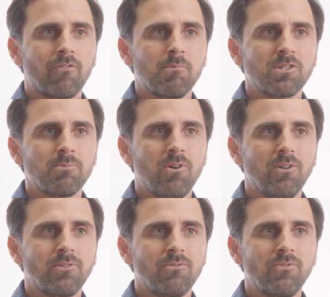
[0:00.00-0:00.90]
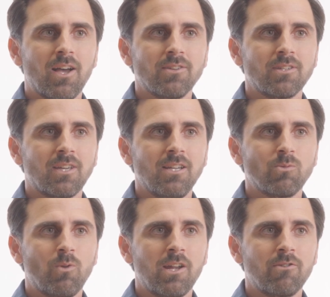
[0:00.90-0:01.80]
from a small 2,000
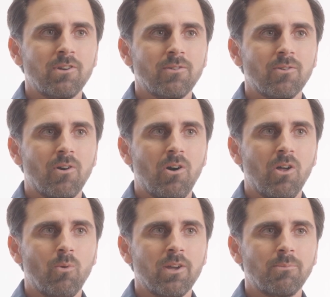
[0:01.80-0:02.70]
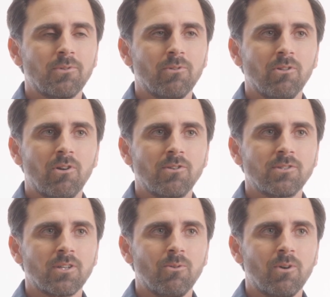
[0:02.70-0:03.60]
case winery all the way up to a
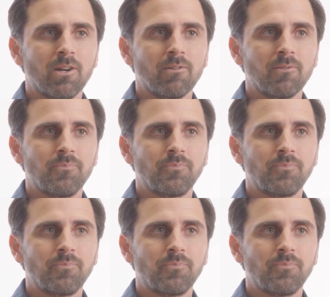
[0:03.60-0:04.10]
large-scale winery.